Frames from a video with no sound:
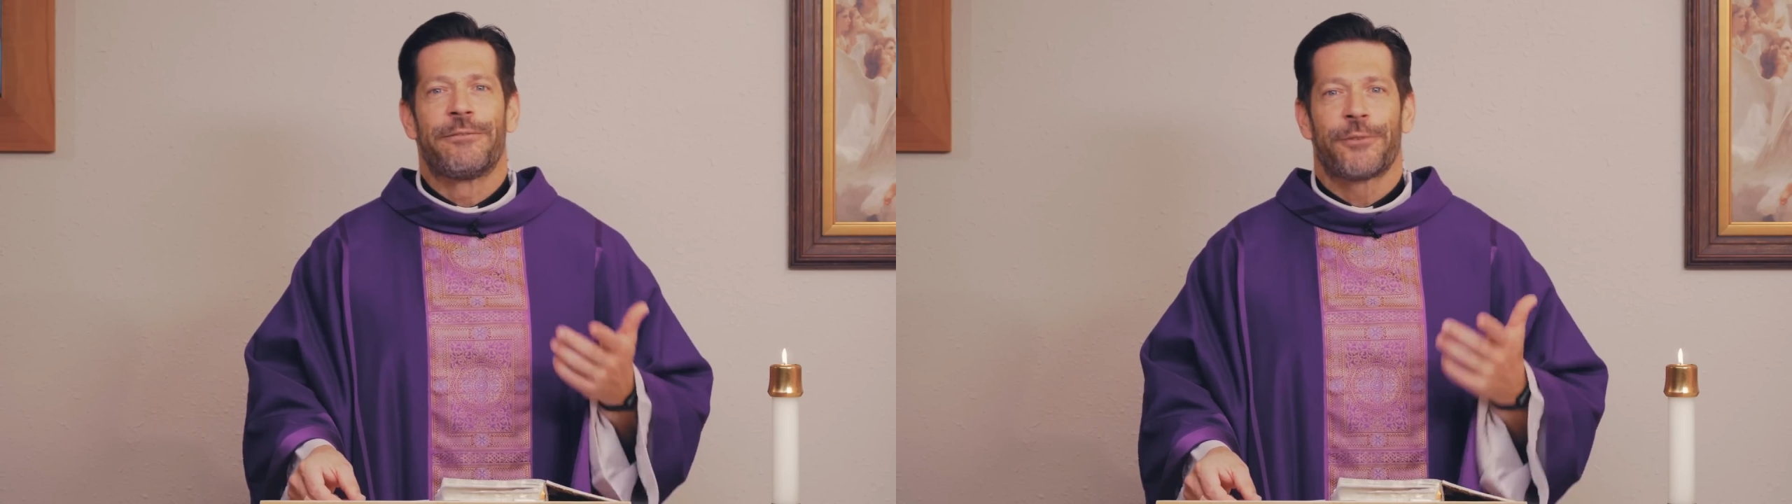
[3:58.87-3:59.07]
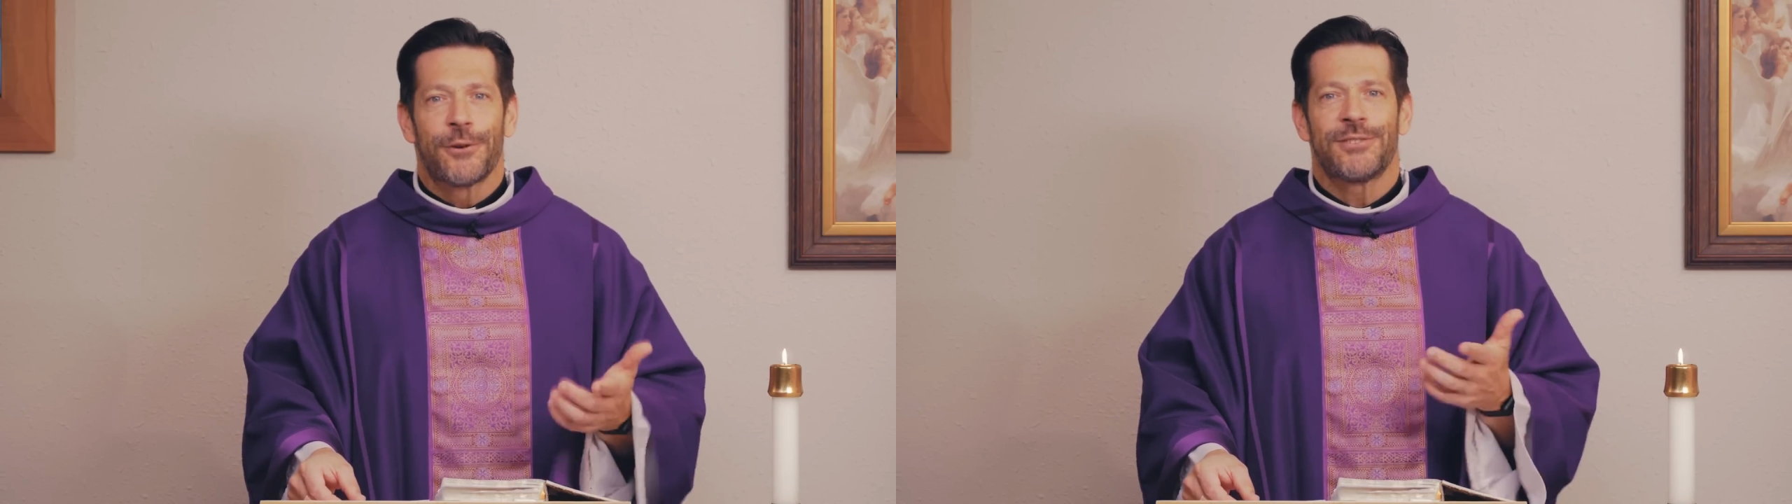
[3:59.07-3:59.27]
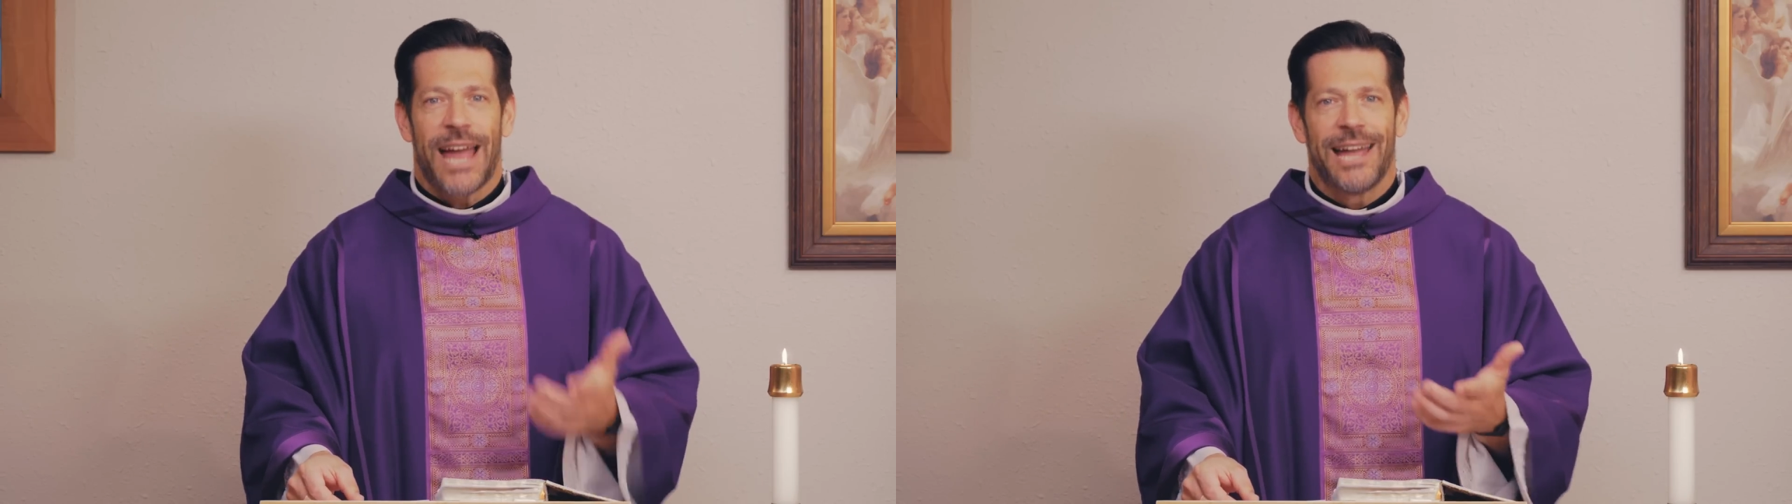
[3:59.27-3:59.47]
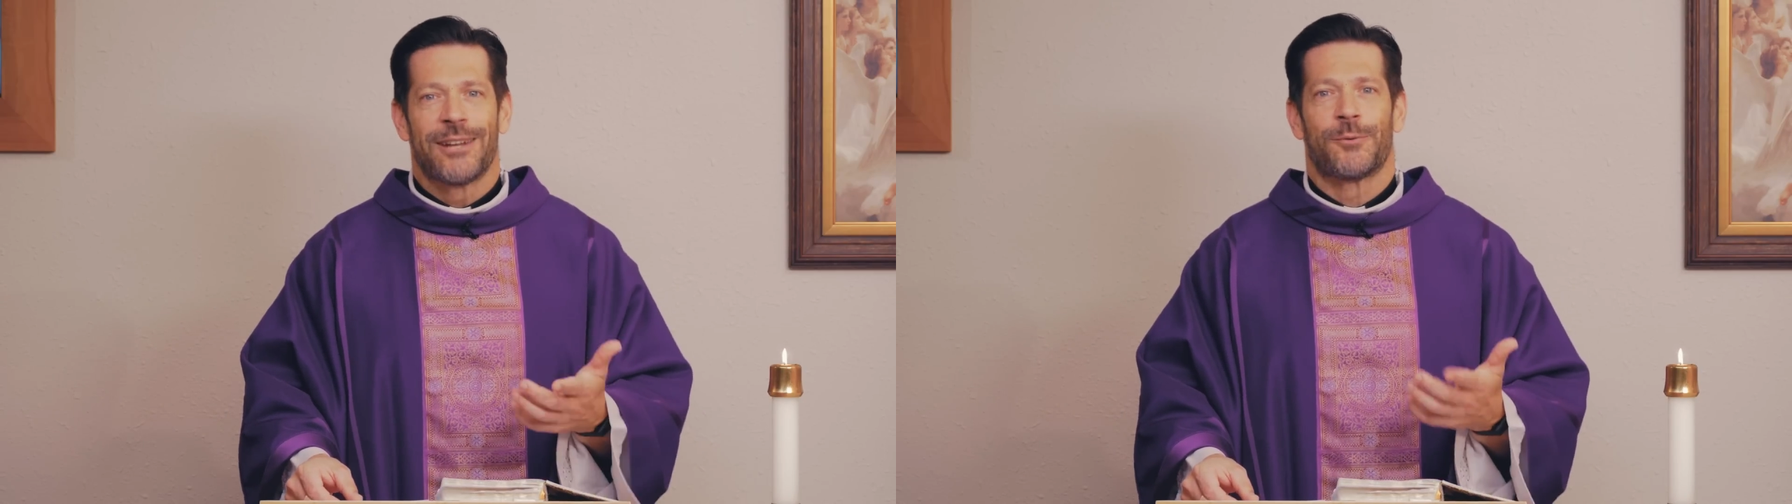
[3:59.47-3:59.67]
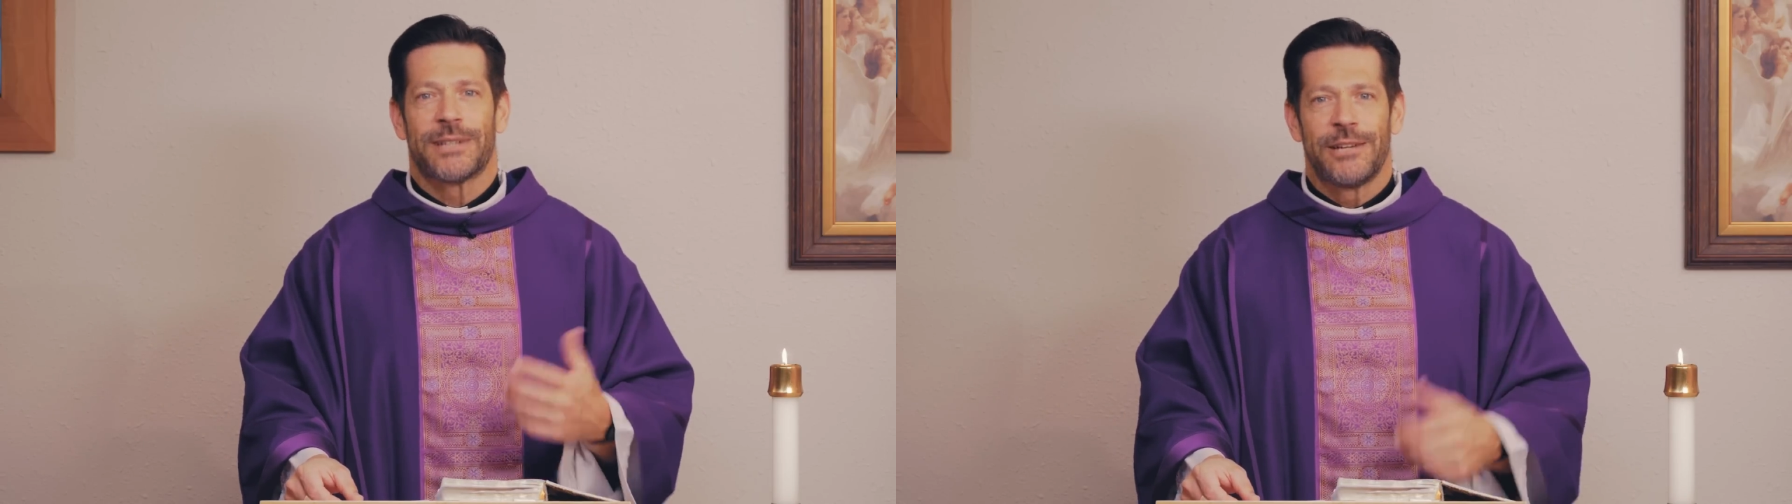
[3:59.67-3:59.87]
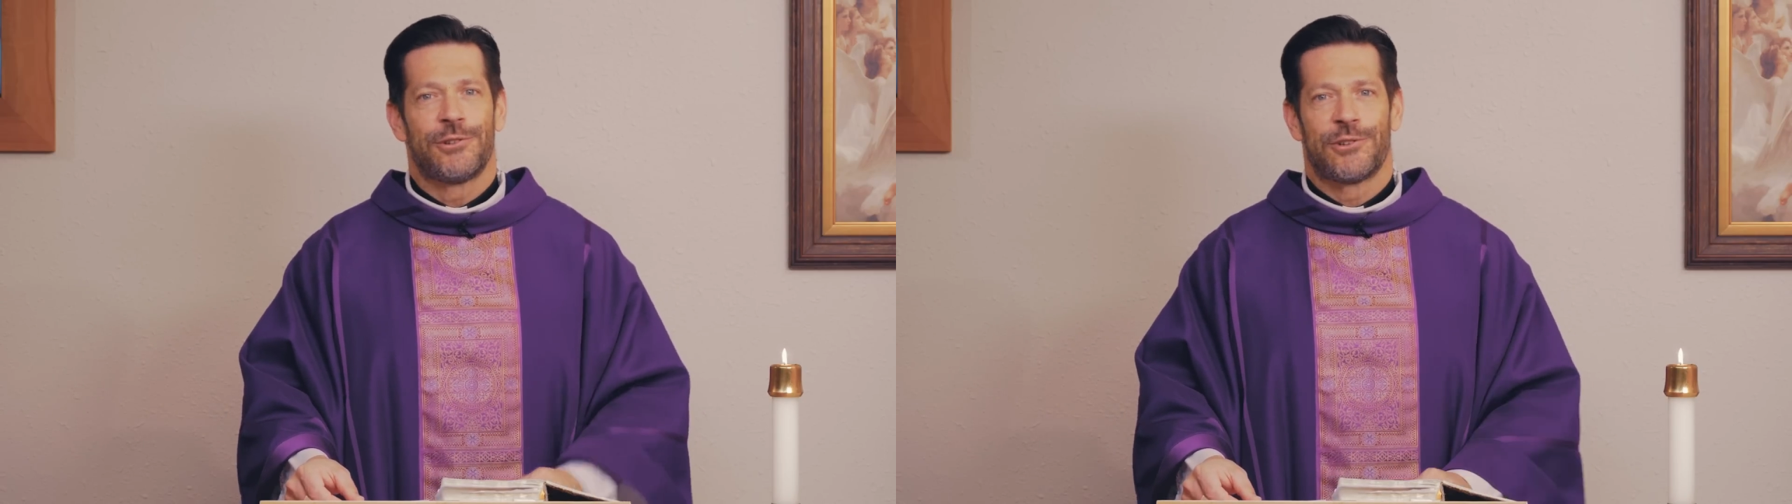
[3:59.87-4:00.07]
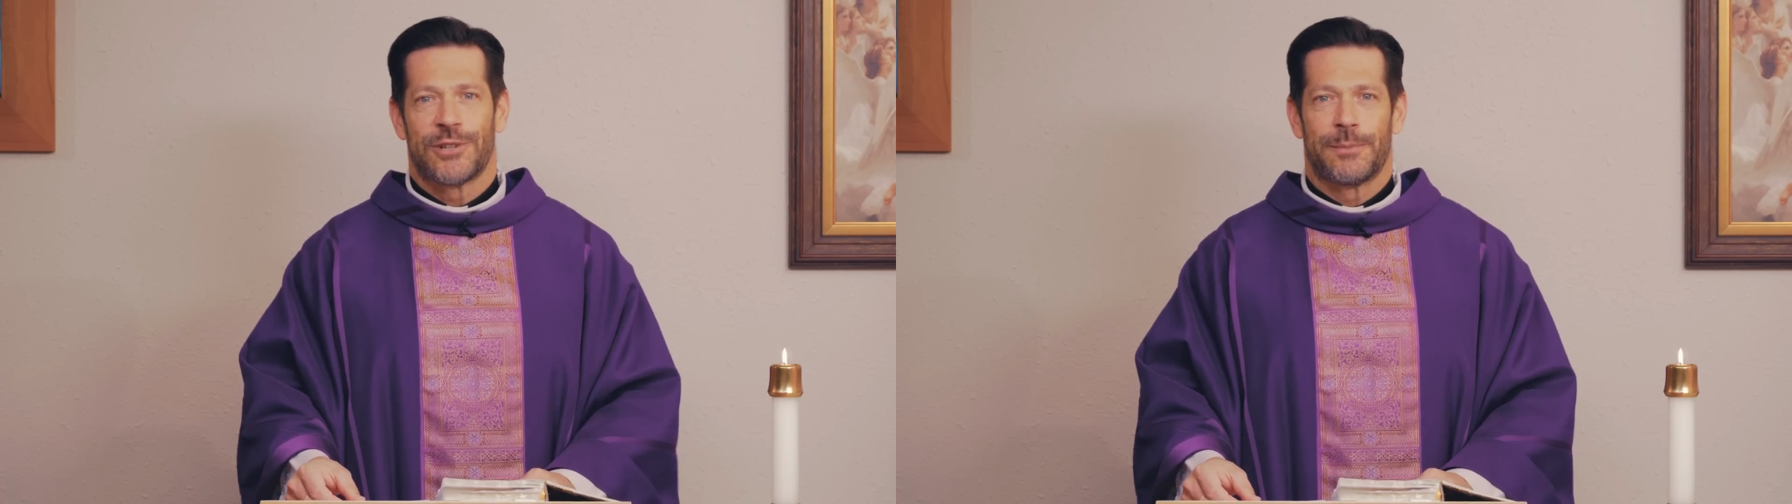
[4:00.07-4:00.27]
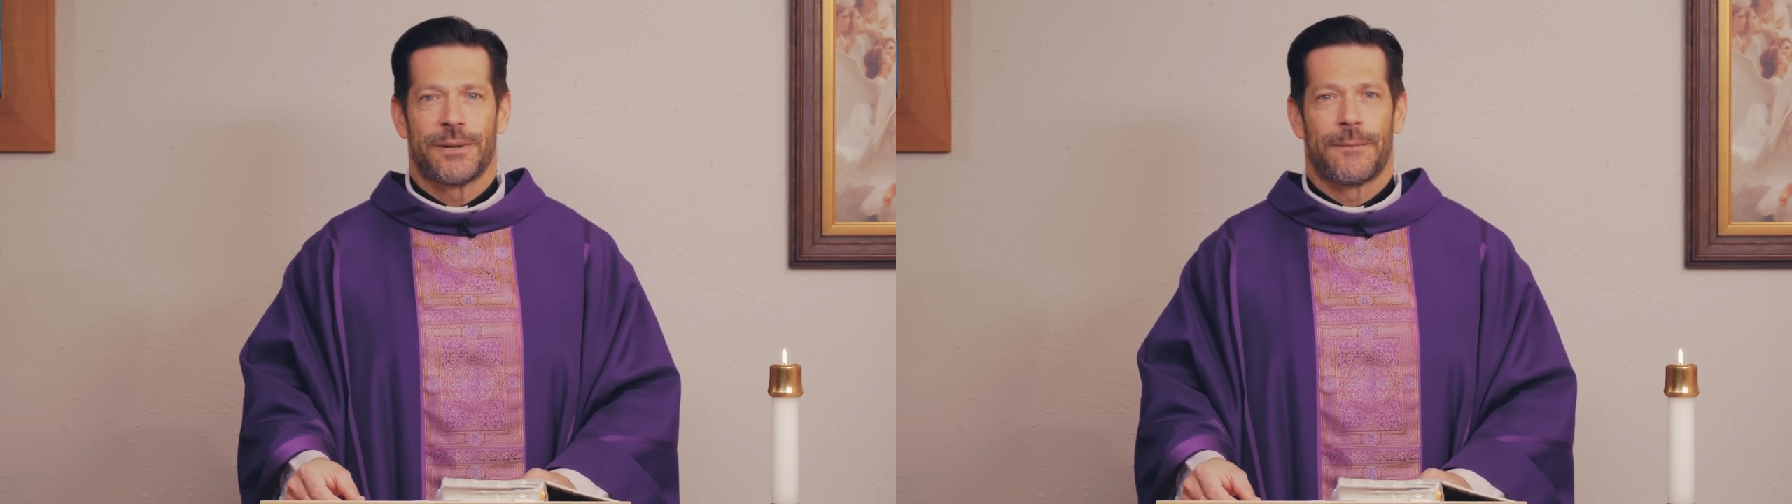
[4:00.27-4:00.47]
first-hand
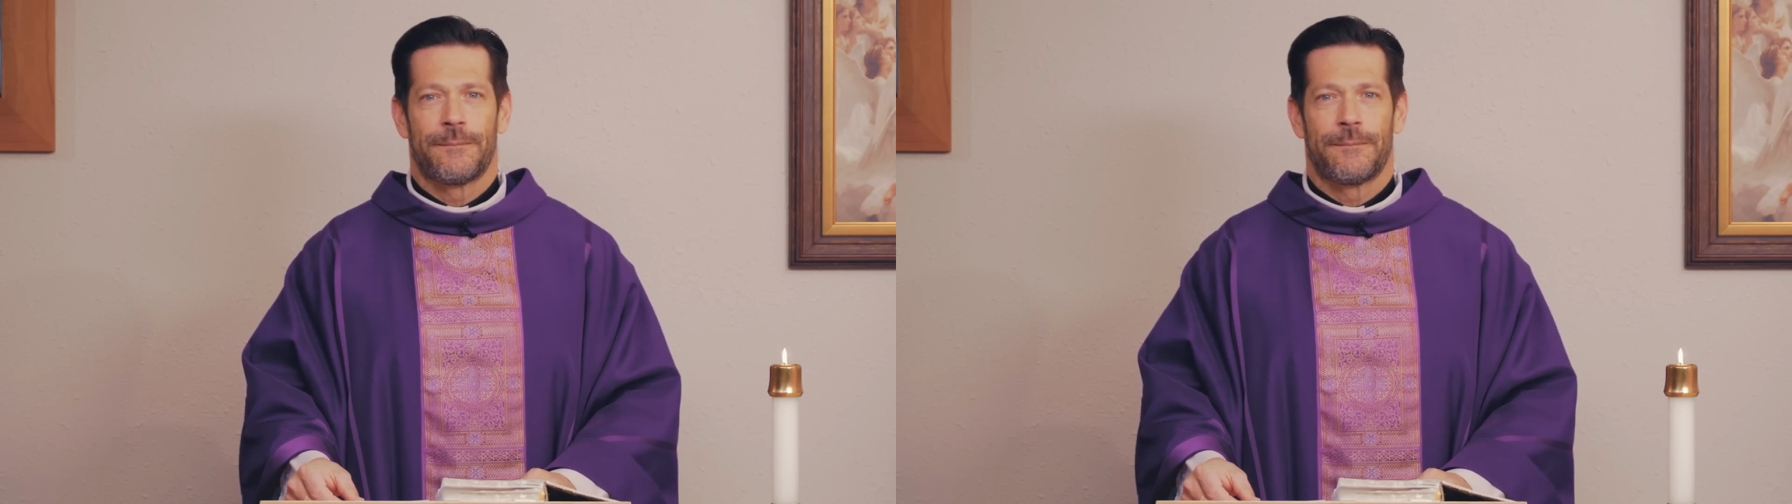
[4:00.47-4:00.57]
relationship?